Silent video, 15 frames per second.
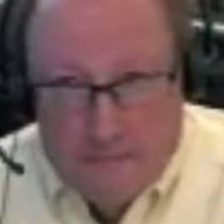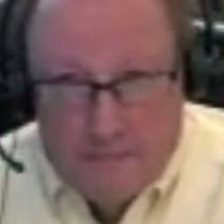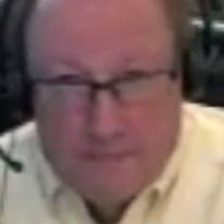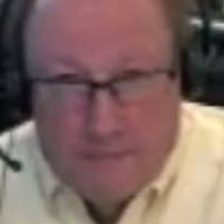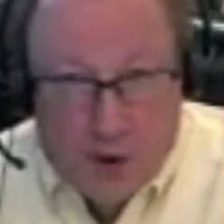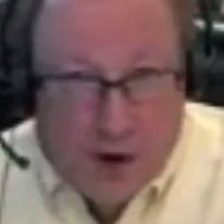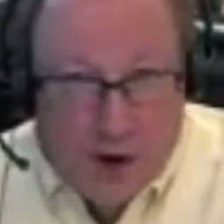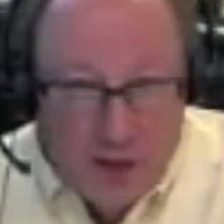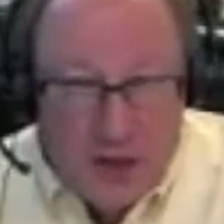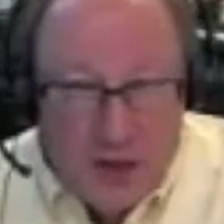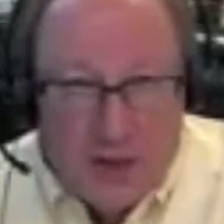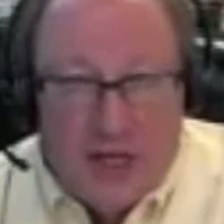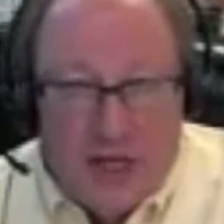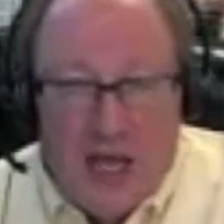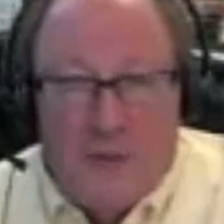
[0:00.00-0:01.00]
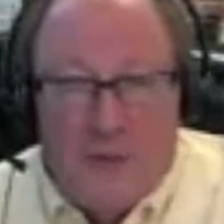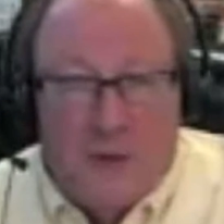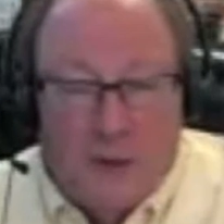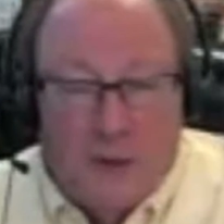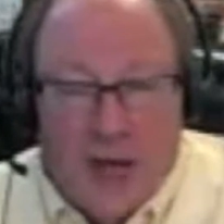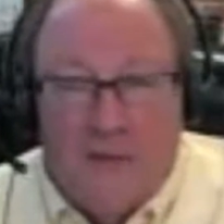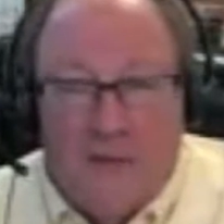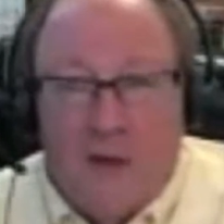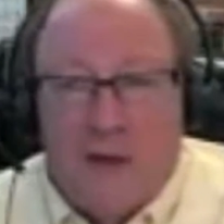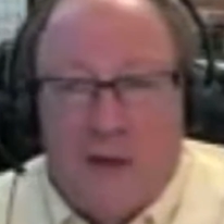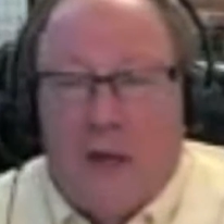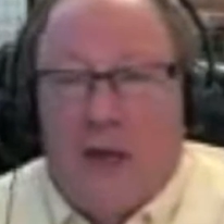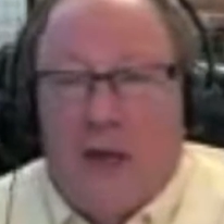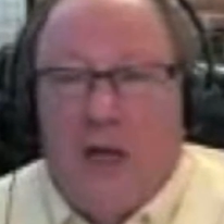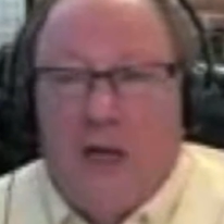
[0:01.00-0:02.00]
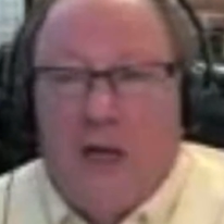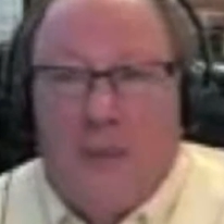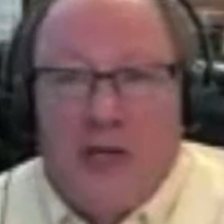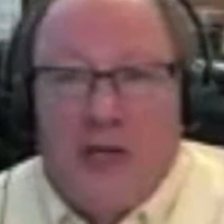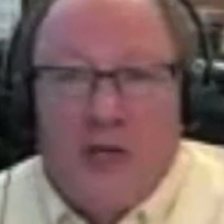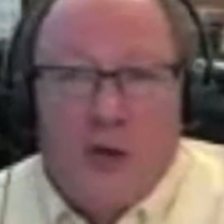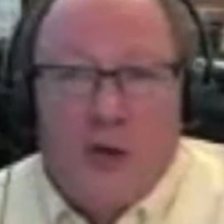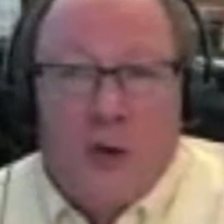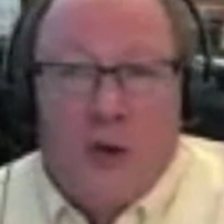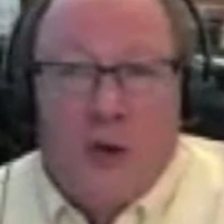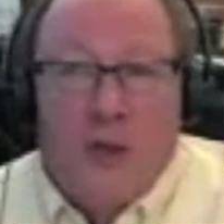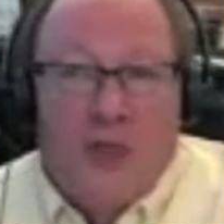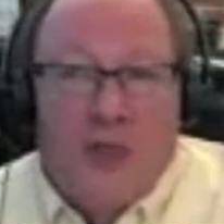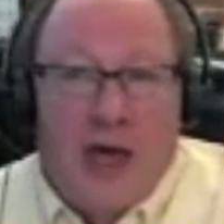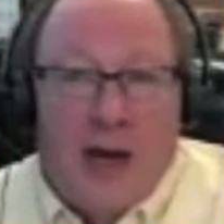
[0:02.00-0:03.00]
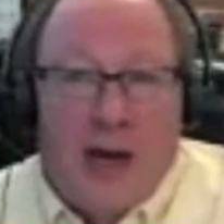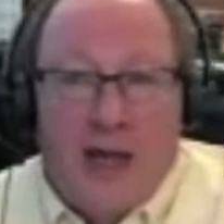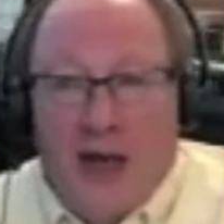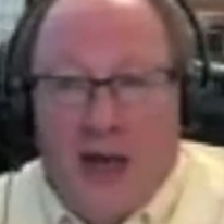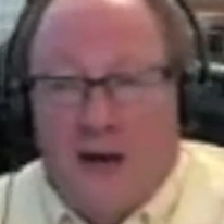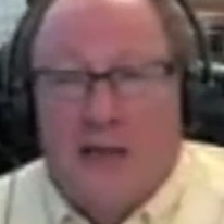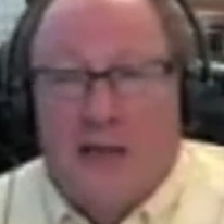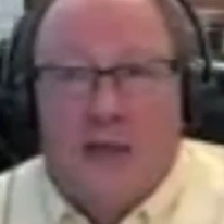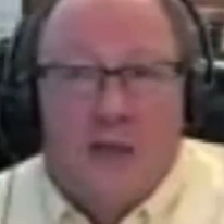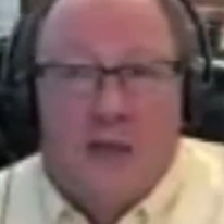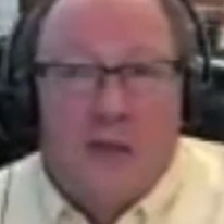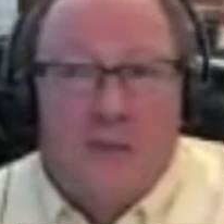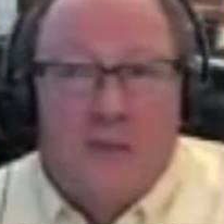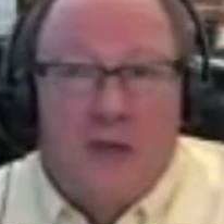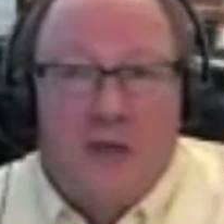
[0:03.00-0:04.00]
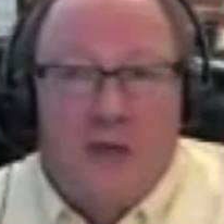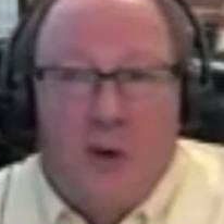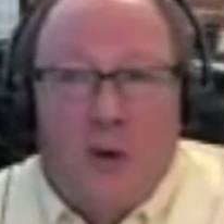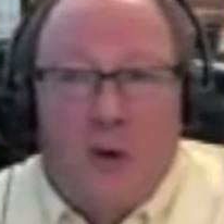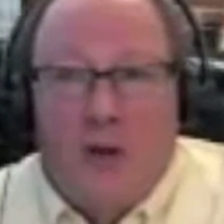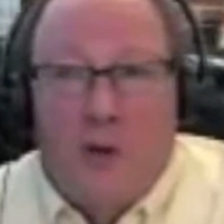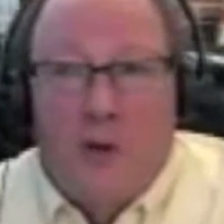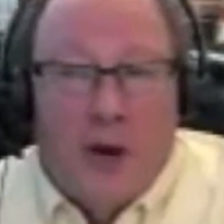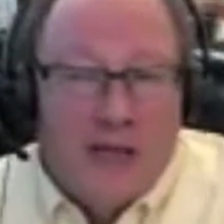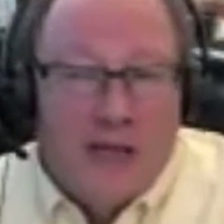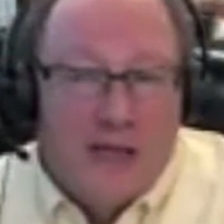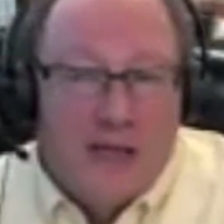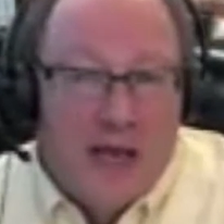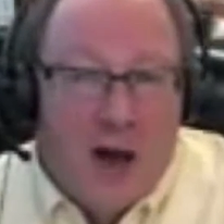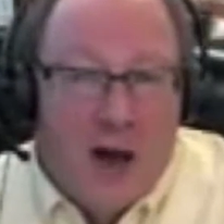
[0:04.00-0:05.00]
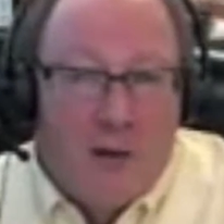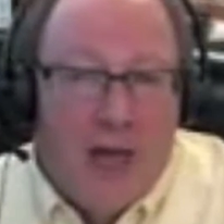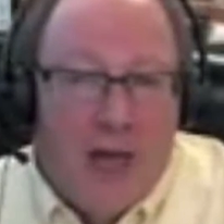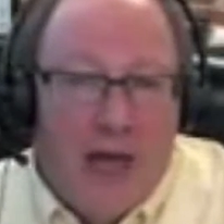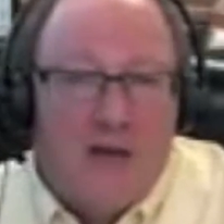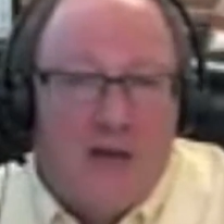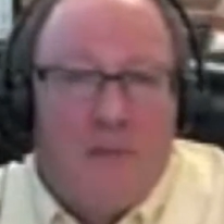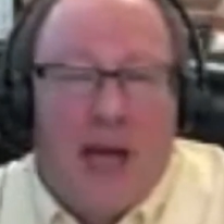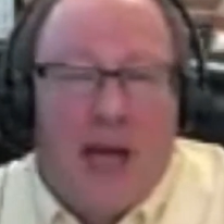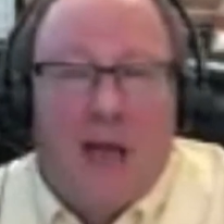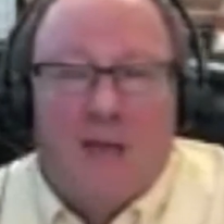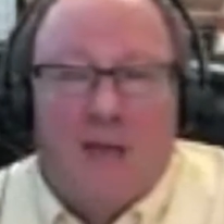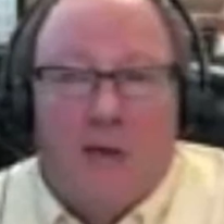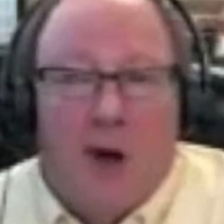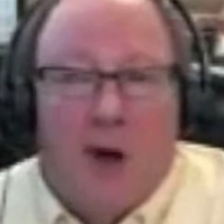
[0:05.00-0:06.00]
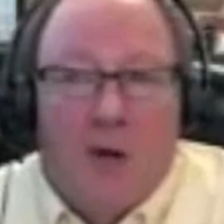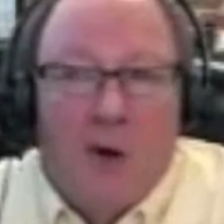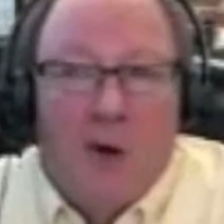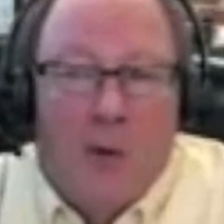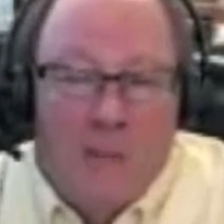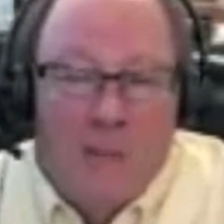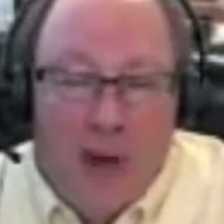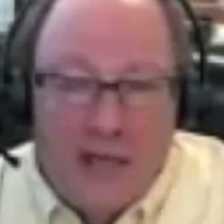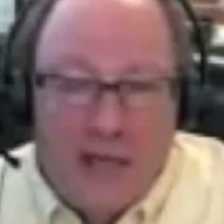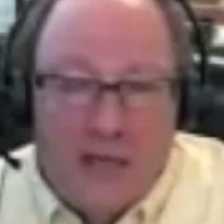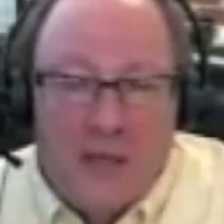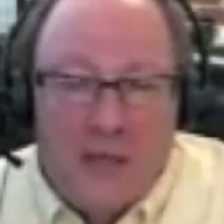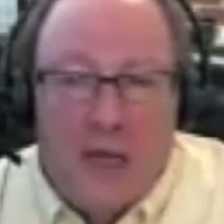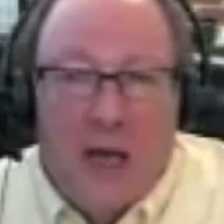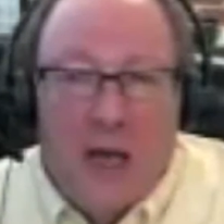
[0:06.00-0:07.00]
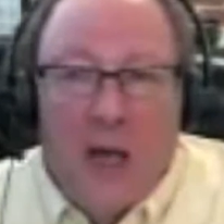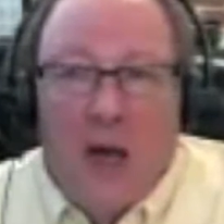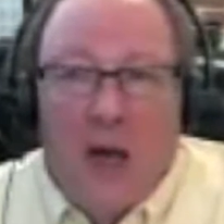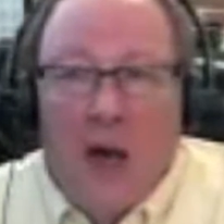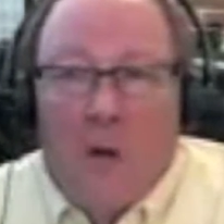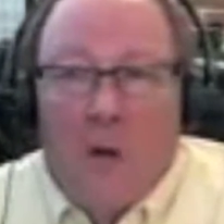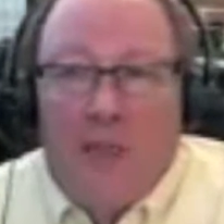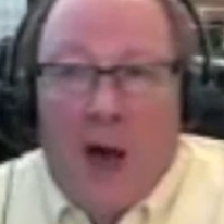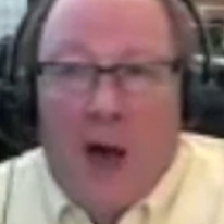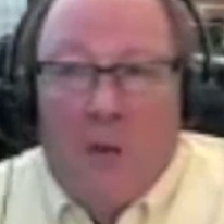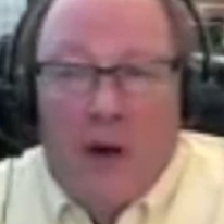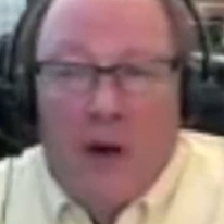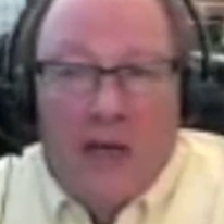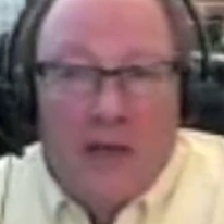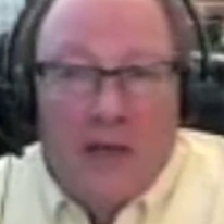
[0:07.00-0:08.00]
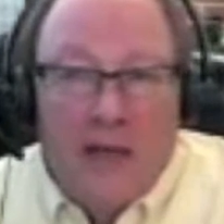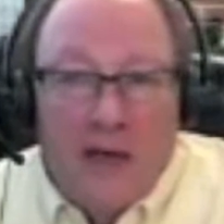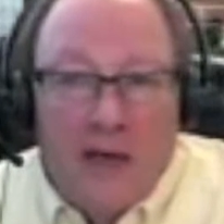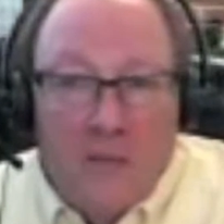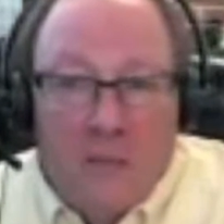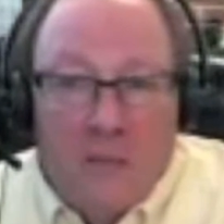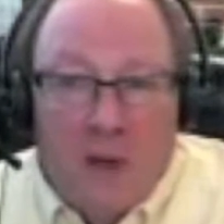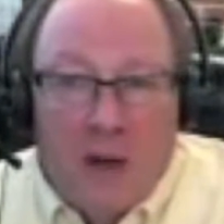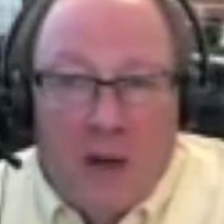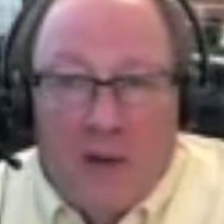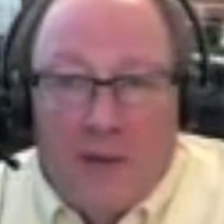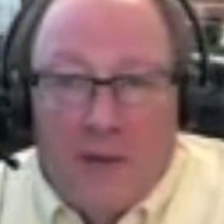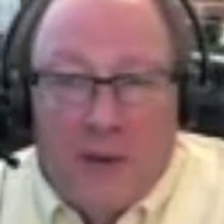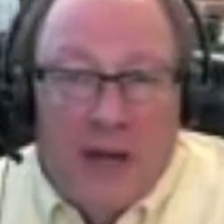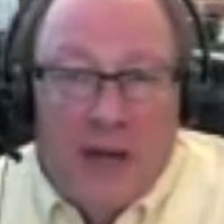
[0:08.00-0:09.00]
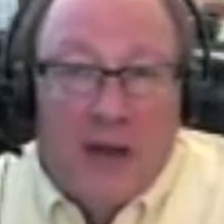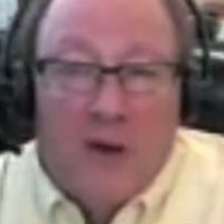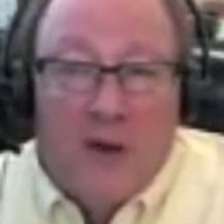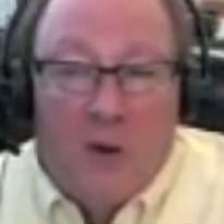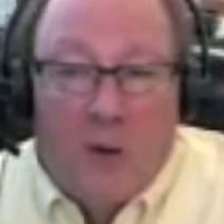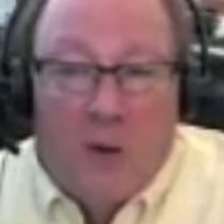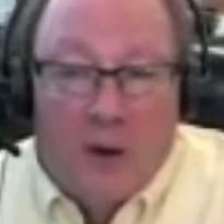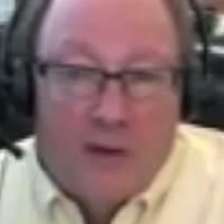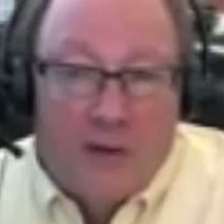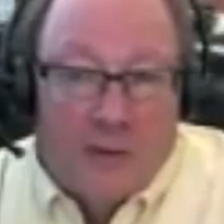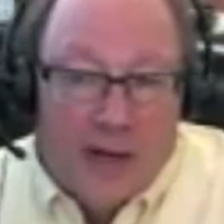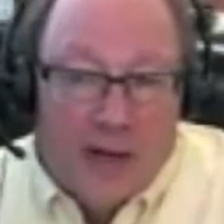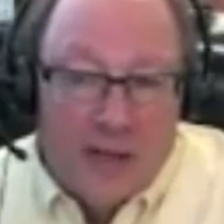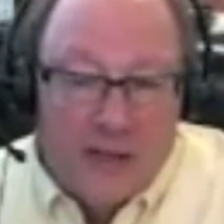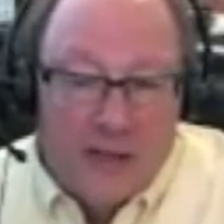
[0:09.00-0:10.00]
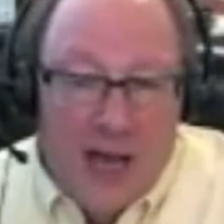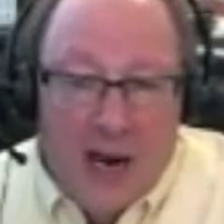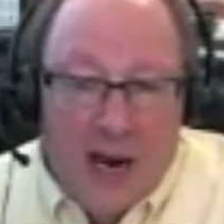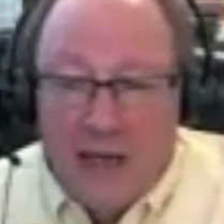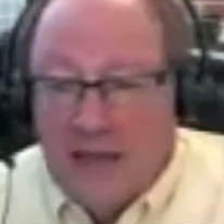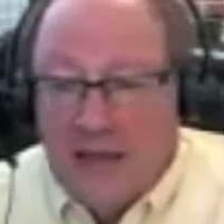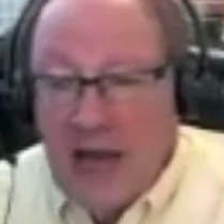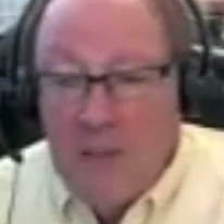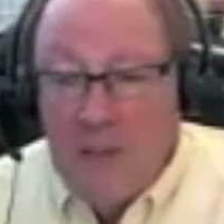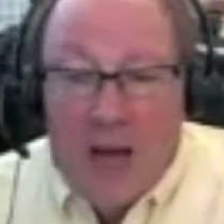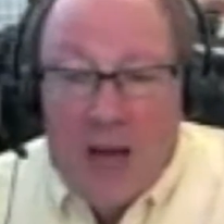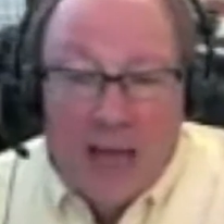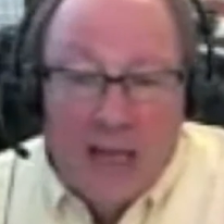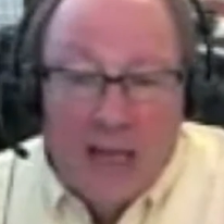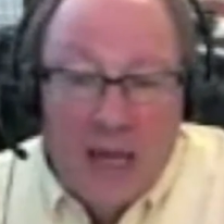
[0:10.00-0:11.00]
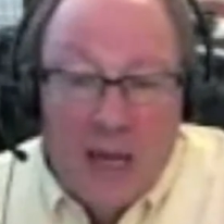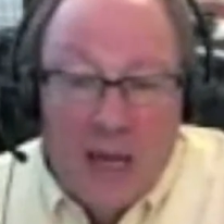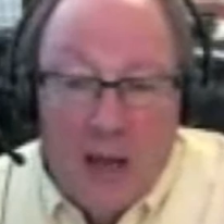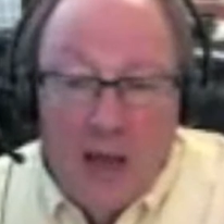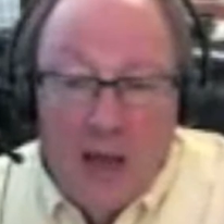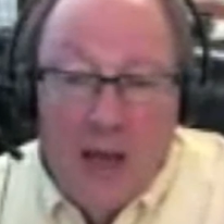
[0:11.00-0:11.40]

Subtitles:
pertinent, to keep it relevant, to make sure that accounting system is showing the reconciled cash balance on an ongoing basis without waiting to the end of the month or the end of the quarter to reconcile it and tie it back in.